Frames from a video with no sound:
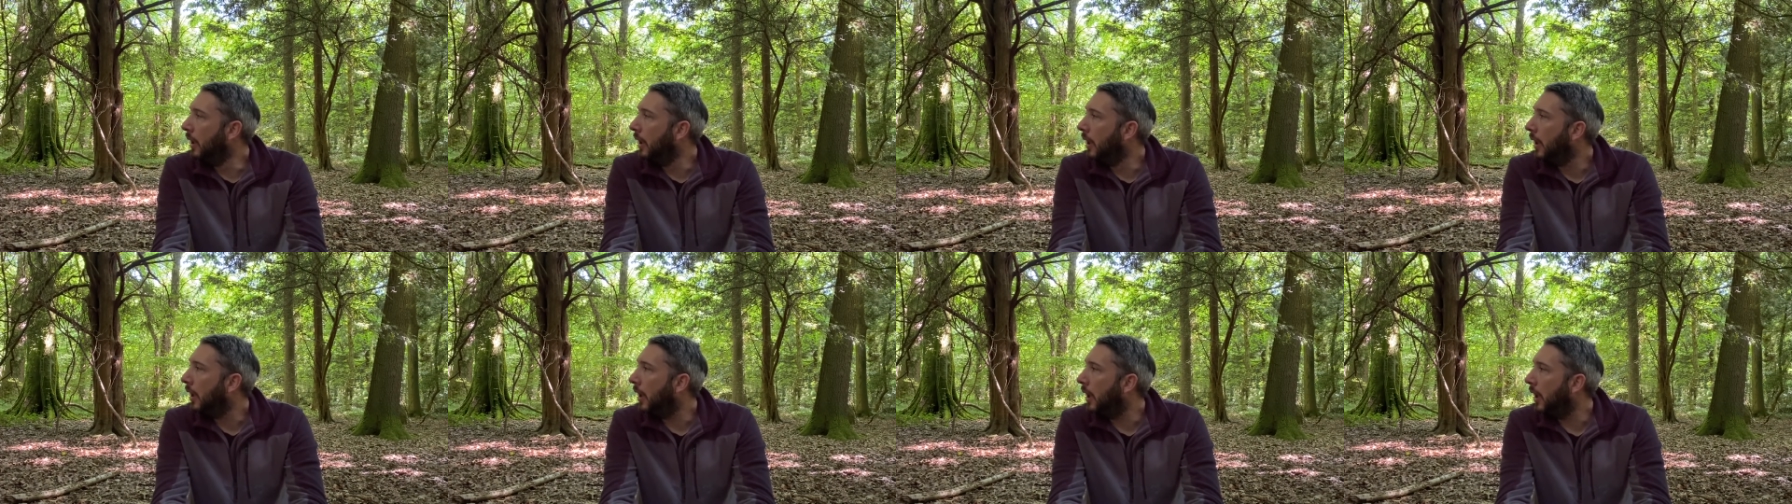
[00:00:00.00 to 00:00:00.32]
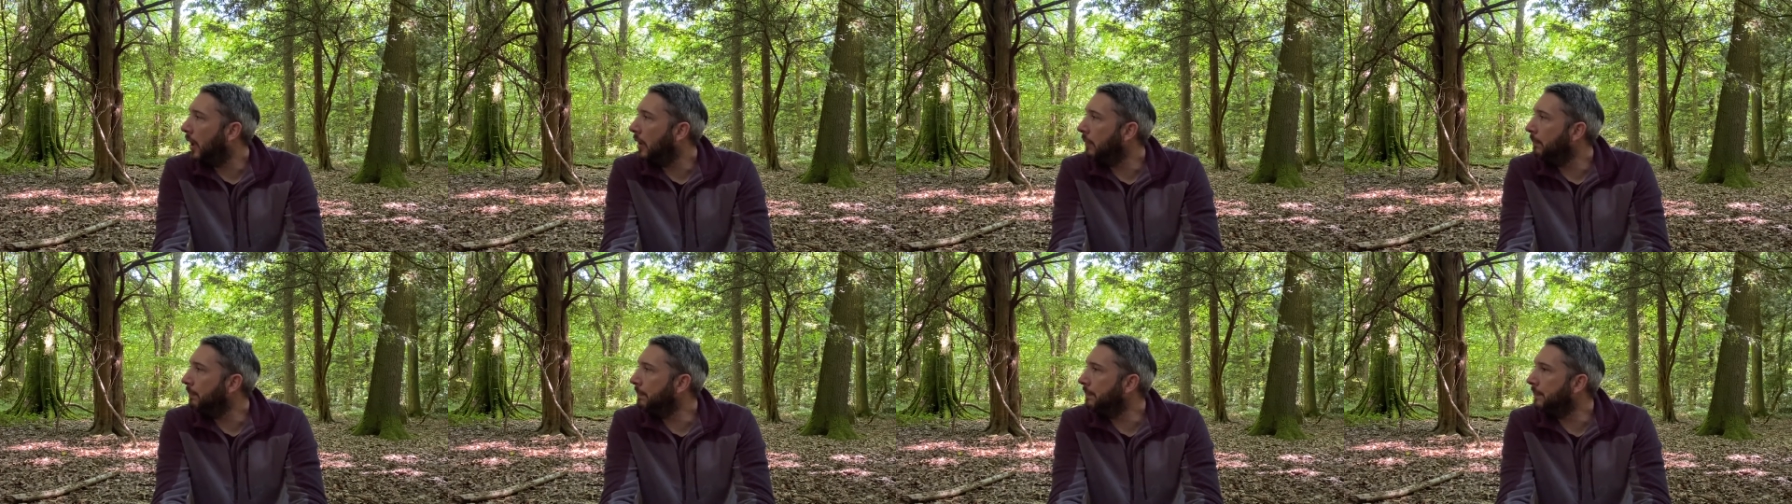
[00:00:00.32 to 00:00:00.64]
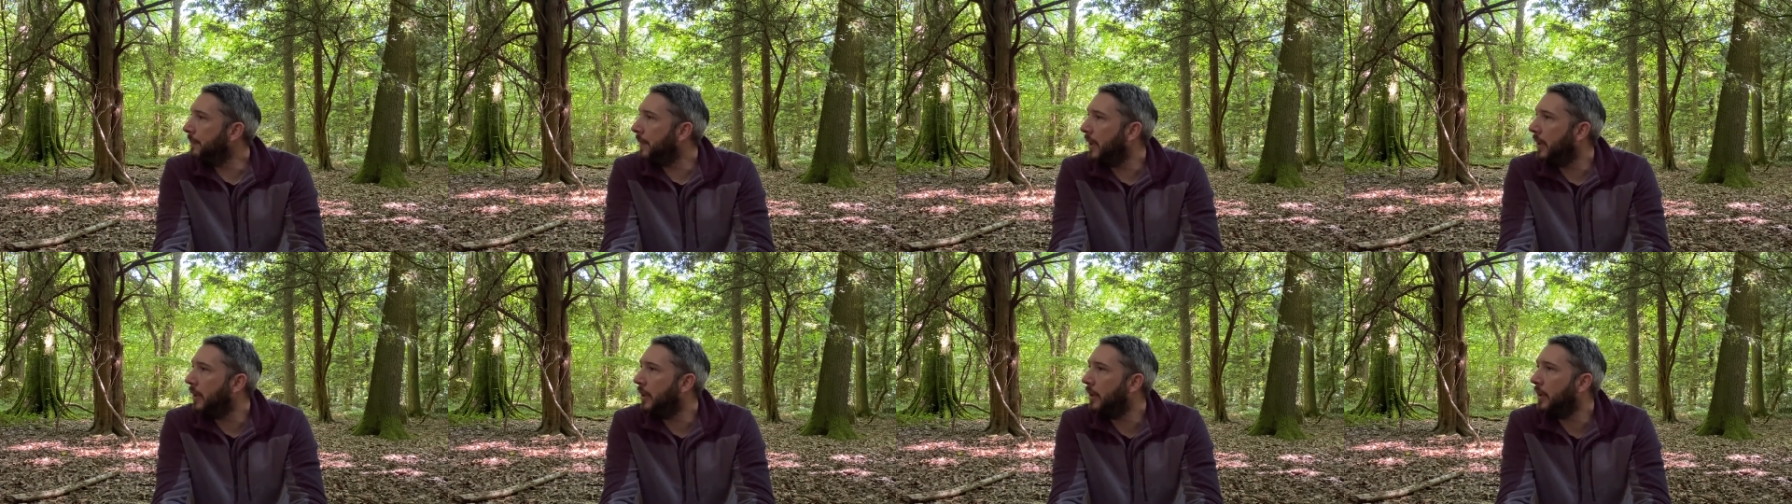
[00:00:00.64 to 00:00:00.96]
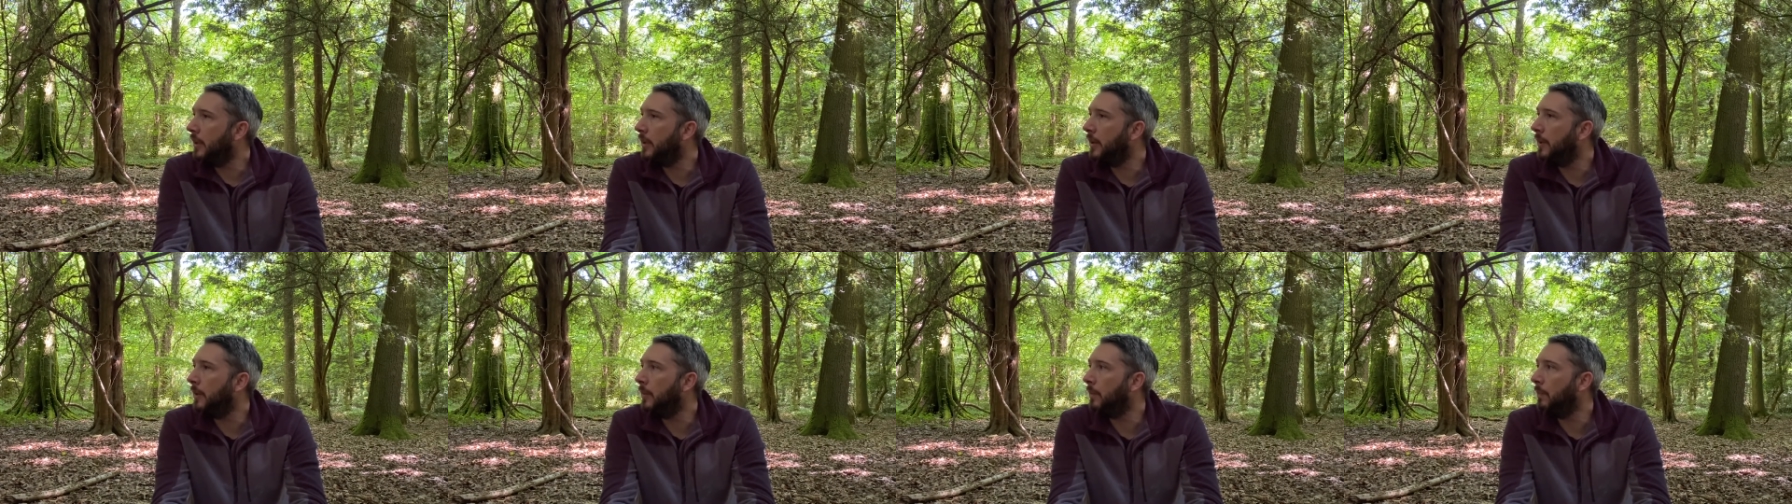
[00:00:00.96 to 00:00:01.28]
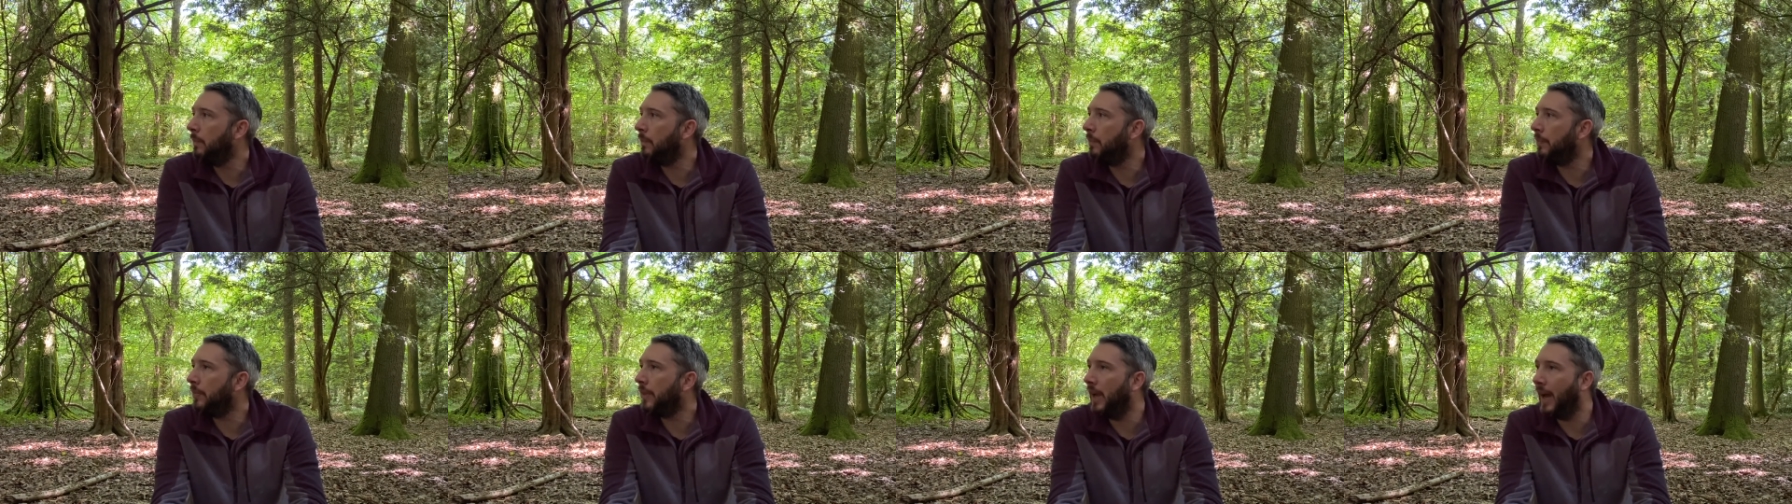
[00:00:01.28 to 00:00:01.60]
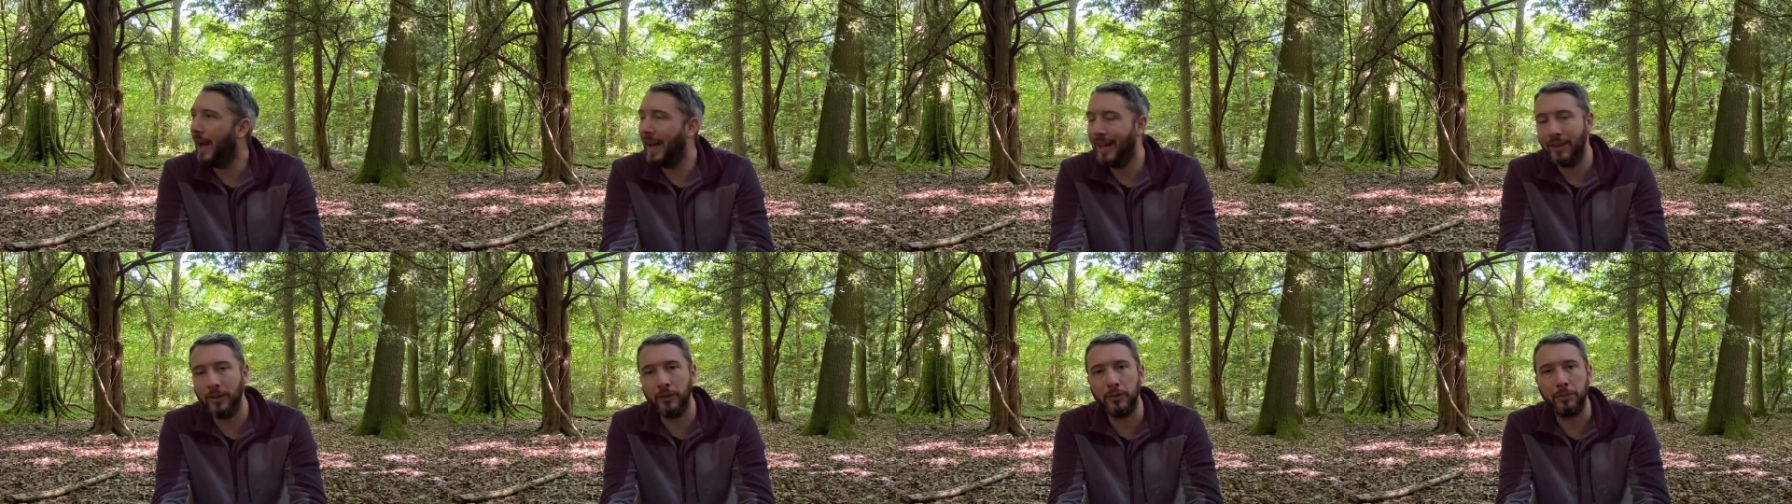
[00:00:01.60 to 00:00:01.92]
And
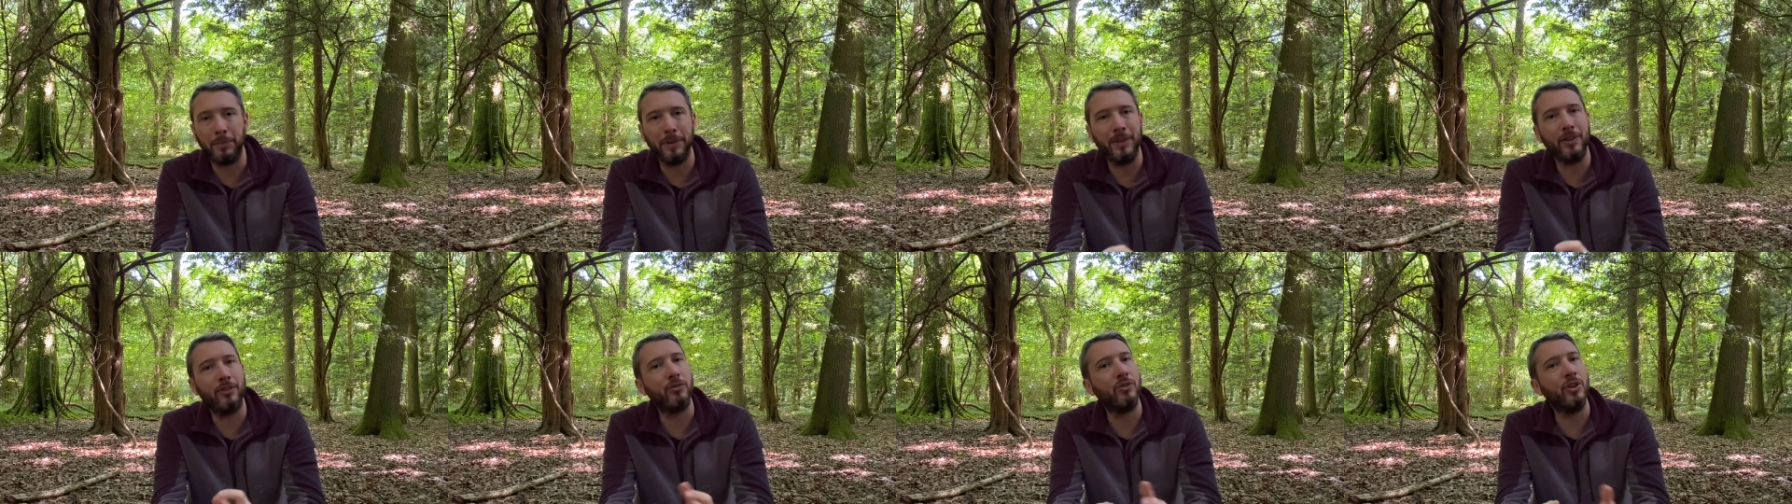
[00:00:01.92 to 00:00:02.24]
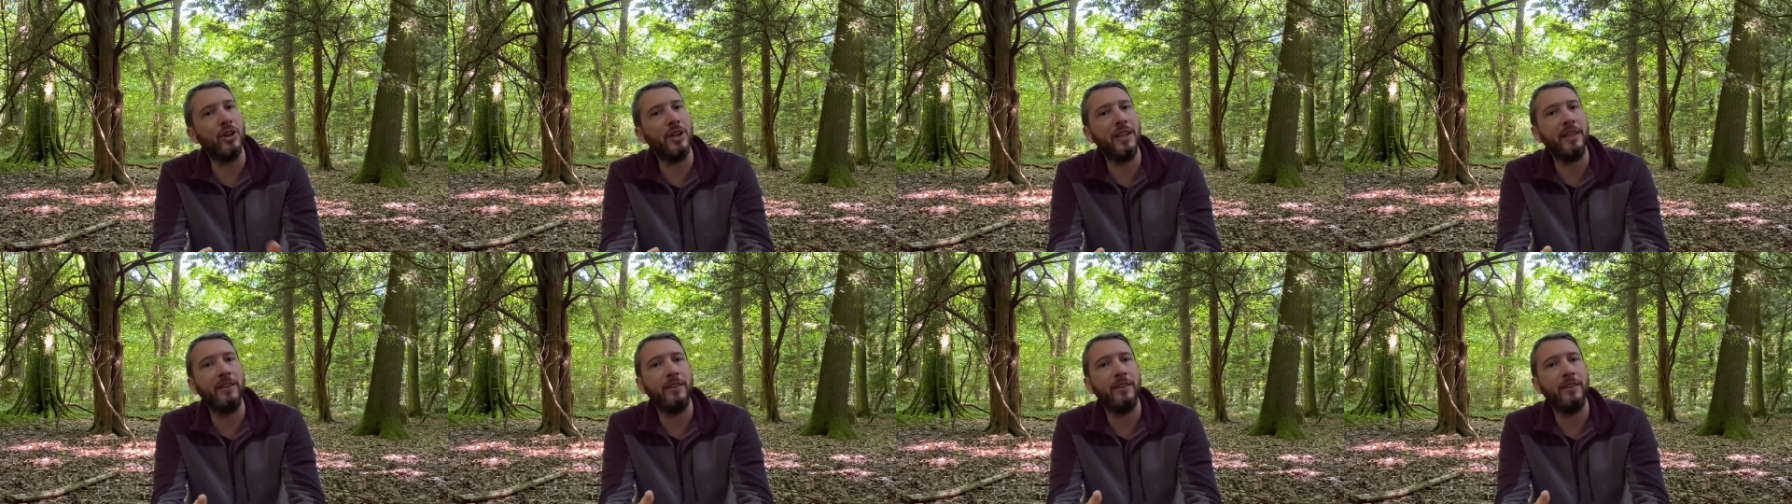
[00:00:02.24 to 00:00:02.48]
it's been a really